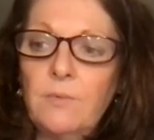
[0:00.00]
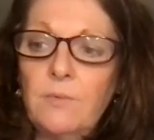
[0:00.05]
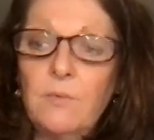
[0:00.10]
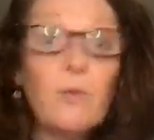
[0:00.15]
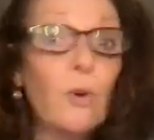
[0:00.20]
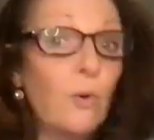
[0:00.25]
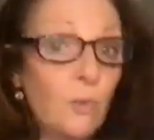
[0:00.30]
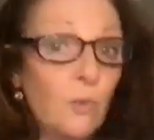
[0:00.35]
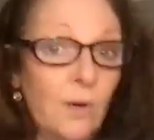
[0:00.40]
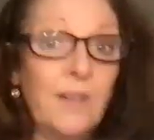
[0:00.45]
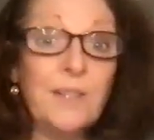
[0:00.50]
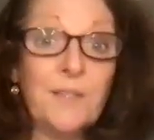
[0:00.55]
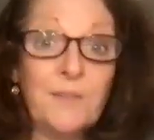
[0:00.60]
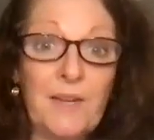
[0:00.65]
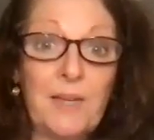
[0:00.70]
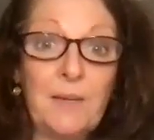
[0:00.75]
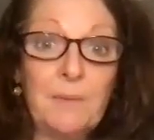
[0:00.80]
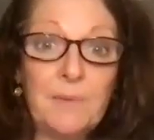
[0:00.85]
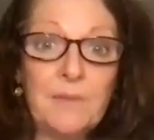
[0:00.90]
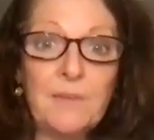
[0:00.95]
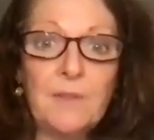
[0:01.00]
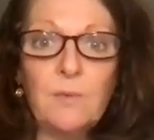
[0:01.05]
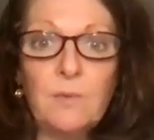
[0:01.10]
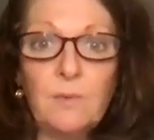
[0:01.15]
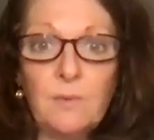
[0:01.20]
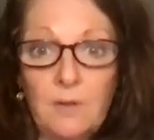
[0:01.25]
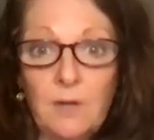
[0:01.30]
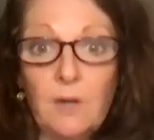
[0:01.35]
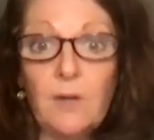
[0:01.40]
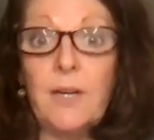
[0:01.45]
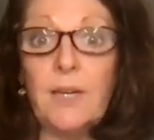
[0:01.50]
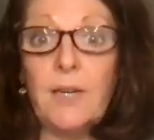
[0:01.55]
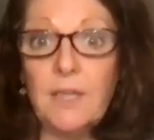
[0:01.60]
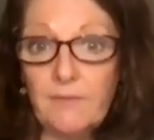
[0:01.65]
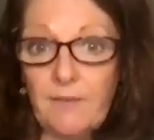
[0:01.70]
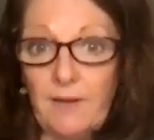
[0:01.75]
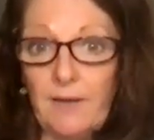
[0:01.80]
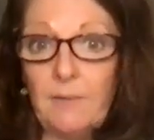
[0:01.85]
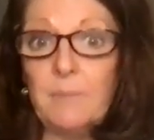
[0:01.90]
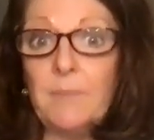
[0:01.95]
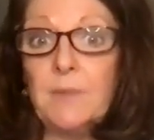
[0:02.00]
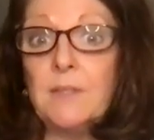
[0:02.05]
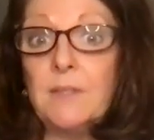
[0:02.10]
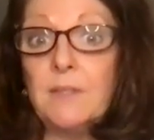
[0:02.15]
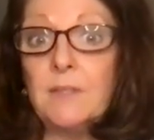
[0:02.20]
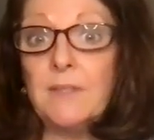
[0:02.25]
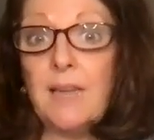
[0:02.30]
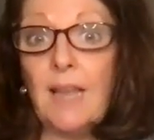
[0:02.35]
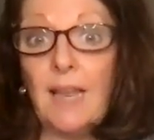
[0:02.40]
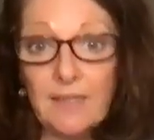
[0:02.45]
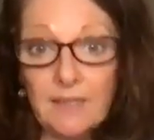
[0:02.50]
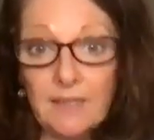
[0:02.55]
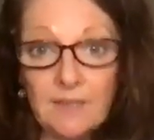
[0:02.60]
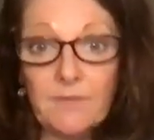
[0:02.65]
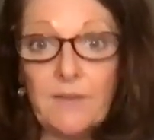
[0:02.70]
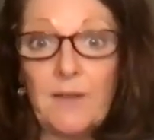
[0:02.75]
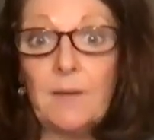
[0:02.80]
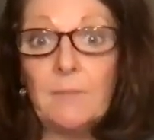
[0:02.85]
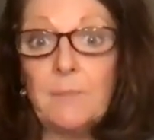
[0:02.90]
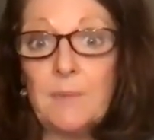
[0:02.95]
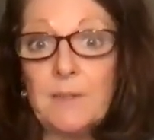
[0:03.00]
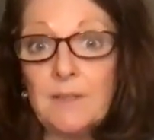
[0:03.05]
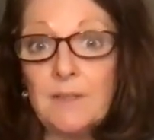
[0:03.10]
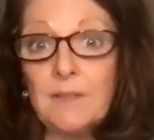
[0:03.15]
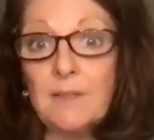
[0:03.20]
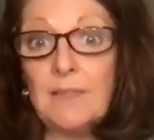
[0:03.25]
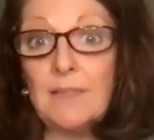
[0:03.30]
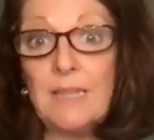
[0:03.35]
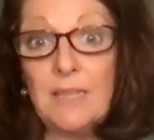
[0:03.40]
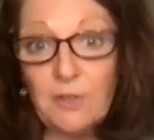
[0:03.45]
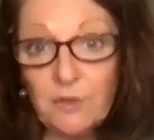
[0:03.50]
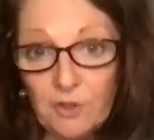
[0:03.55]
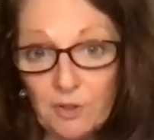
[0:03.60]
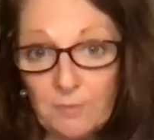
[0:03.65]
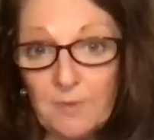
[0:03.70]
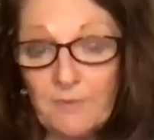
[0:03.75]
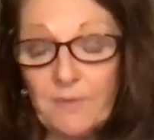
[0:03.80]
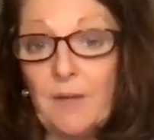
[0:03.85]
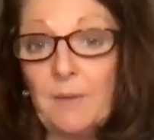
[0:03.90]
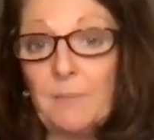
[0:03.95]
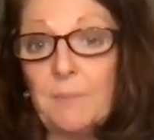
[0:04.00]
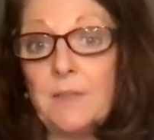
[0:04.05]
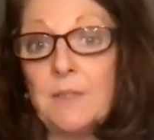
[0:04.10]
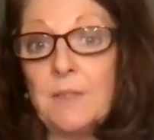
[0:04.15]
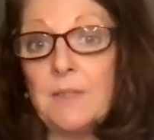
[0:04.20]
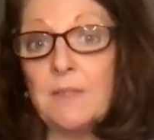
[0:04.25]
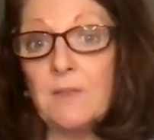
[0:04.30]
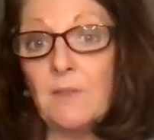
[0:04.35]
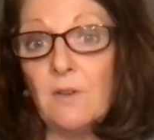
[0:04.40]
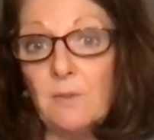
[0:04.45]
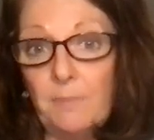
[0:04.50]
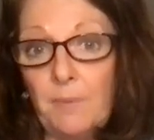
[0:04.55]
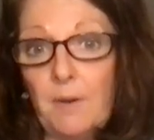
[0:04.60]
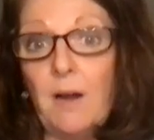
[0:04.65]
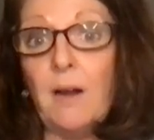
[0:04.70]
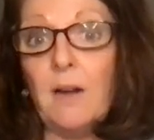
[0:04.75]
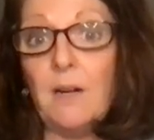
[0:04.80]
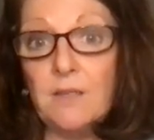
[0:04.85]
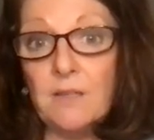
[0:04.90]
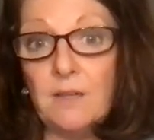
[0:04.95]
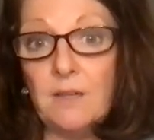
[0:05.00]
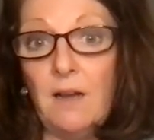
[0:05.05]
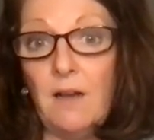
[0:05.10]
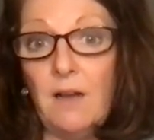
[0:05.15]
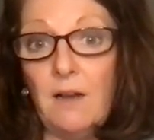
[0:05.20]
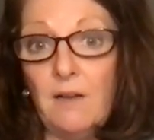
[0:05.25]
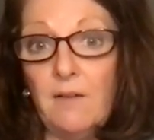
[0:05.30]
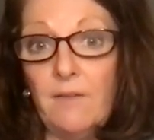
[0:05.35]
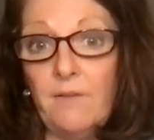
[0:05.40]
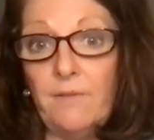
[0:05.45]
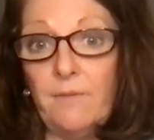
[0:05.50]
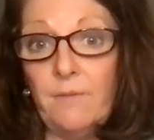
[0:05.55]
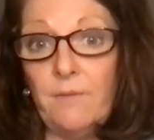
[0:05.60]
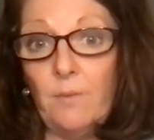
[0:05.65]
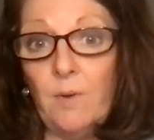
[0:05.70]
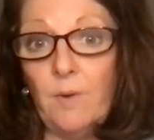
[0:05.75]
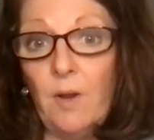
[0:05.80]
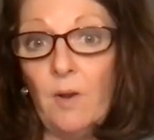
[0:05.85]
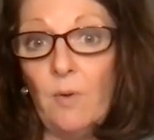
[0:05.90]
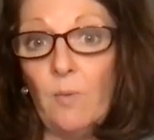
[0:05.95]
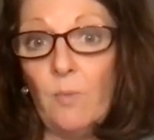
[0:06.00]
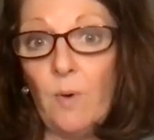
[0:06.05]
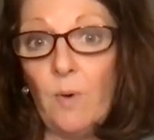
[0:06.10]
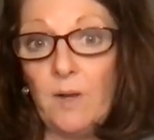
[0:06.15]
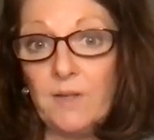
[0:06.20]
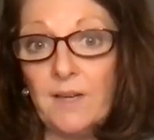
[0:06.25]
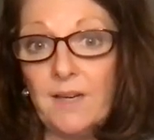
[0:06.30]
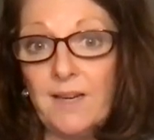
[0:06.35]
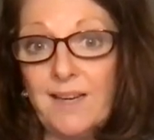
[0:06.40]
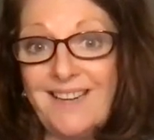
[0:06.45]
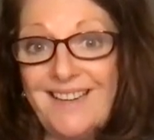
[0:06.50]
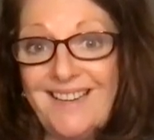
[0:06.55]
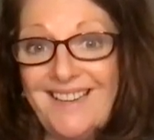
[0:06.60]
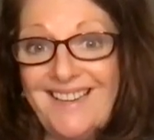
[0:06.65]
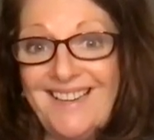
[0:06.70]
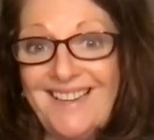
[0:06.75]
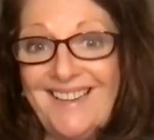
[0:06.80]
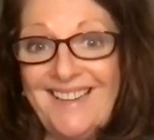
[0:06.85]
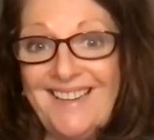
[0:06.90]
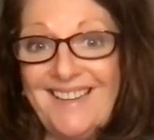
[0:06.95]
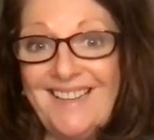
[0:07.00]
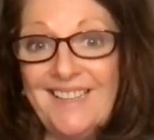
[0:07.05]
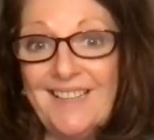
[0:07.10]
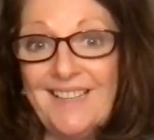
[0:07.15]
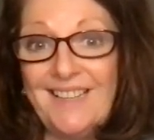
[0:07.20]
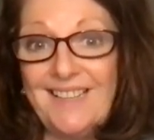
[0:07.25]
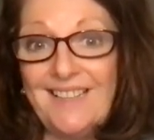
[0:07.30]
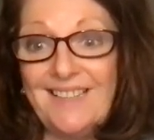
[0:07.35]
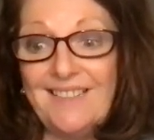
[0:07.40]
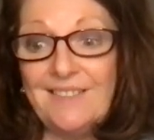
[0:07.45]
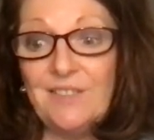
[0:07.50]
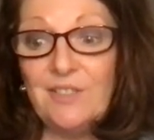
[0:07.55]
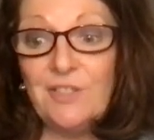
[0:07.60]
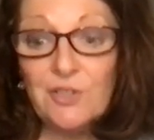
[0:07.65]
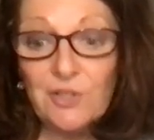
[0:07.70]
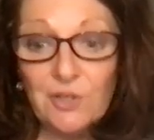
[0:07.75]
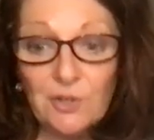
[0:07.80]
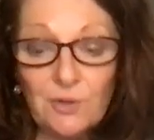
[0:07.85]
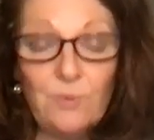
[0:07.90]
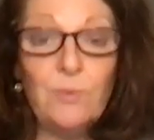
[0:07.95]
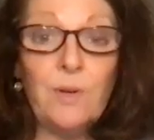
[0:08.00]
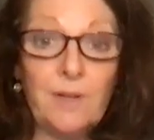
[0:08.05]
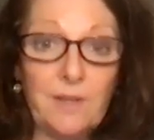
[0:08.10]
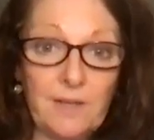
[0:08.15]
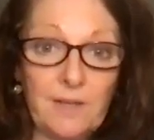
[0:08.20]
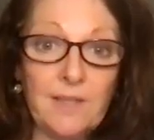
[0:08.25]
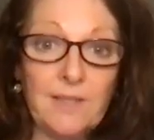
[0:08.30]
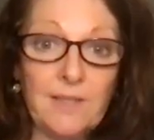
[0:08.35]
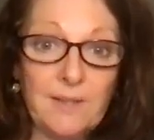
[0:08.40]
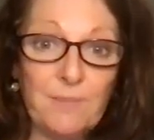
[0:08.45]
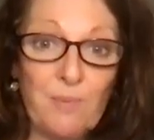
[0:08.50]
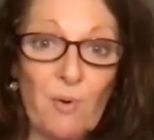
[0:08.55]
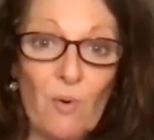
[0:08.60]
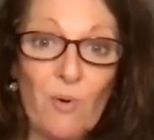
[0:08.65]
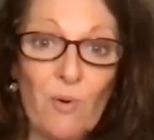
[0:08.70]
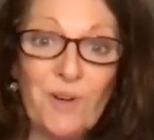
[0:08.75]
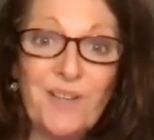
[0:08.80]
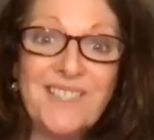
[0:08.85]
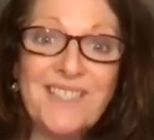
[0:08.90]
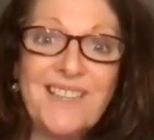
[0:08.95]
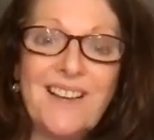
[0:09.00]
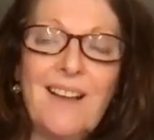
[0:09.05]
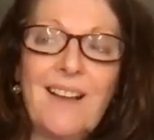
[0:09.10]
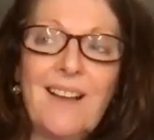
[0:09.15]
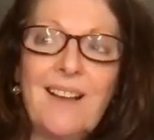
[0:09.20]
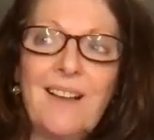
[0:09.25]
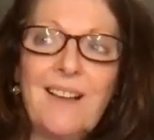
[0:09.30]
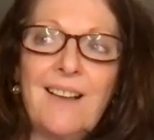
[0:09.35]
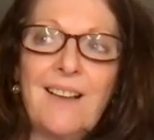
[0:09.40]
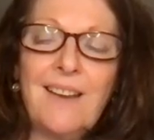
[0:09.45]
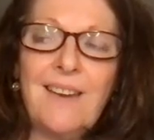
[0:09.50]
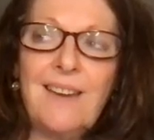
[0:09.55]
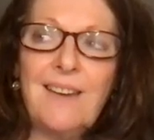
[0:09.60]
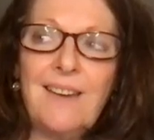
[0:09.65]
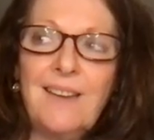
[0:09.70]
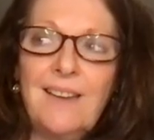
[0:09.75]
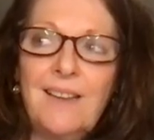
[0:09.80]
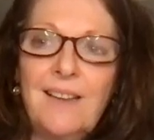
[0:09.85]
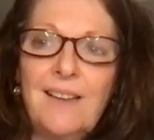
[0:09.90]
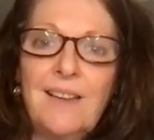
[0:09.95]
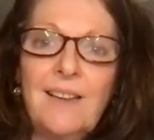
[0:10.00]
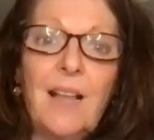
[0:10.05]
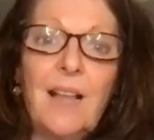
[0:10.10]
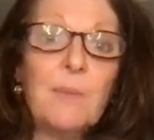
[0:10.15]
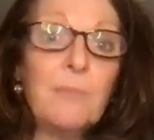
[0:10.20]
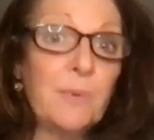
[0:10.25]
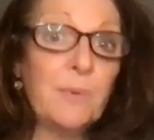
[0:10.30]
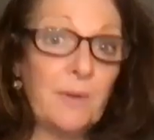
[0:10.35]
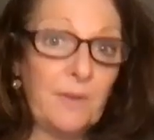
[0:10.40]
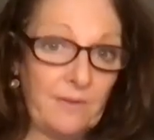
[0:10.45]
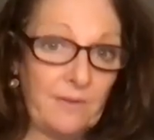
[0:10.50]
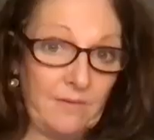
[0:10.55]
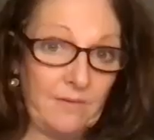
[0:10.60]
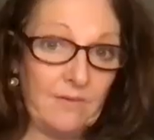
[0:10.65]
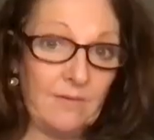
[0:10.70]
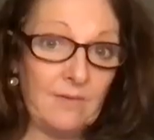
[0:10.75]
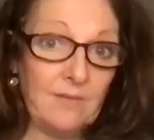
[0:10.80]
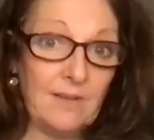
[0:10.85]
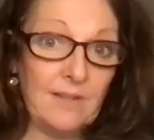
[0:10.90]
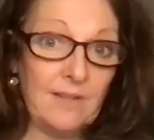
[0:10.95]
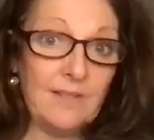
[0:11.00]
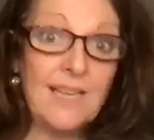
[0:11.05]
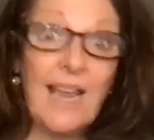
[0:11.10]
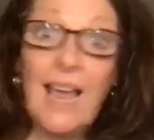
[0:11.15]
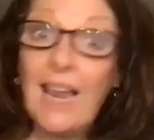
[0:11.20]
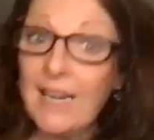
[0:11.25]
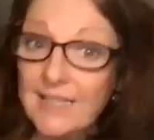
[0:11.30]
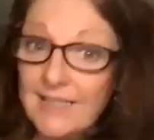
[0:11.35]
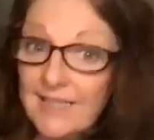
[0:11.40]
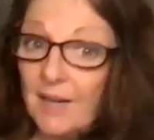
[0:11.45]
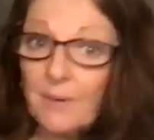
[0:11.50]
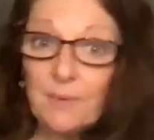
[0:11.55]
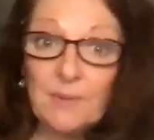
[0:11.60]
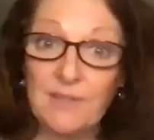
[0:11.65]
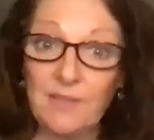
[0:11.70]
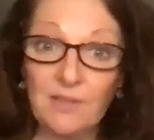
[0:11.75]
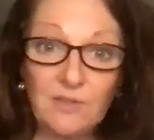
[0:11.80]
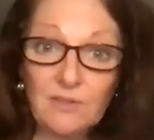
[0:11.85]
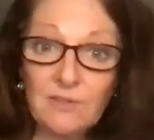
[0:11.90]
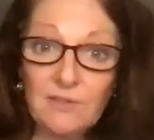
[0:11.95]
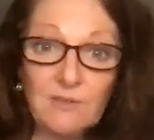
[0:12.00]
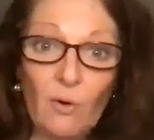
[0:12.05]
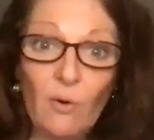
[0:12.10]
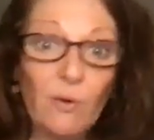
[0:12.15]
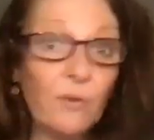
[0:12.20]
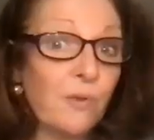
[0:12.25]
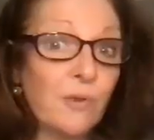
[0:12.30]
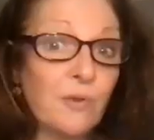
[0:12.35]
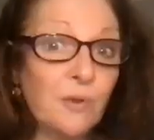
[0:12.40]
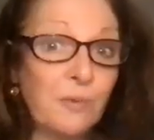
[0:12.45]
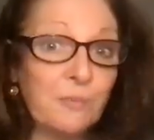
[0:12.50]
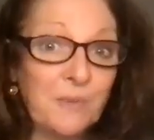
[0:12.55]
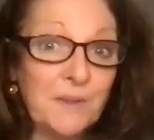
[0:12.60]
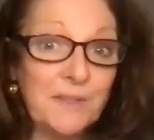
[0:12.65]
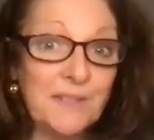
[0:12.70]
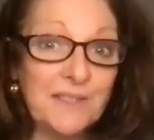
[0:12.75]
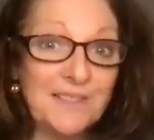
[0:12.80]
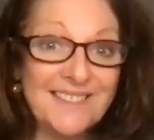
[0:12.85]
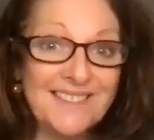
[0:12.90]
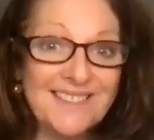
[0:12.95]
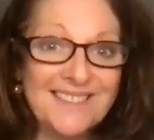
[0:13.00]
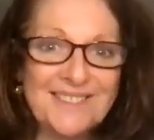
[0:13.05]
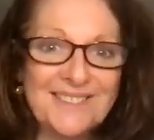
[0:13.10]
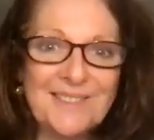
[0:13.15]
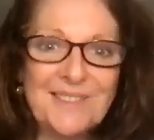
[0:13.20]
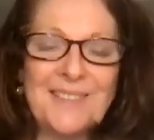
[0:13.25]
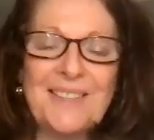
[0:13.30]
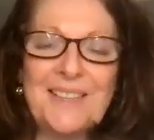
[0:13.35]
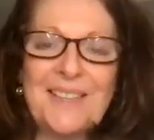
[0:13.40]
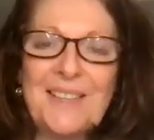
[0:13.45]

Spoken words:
grow and develop. So learning and development, talent development, leadership development is all part of what I do and I support. I help with talent acquisition, or recruitment as it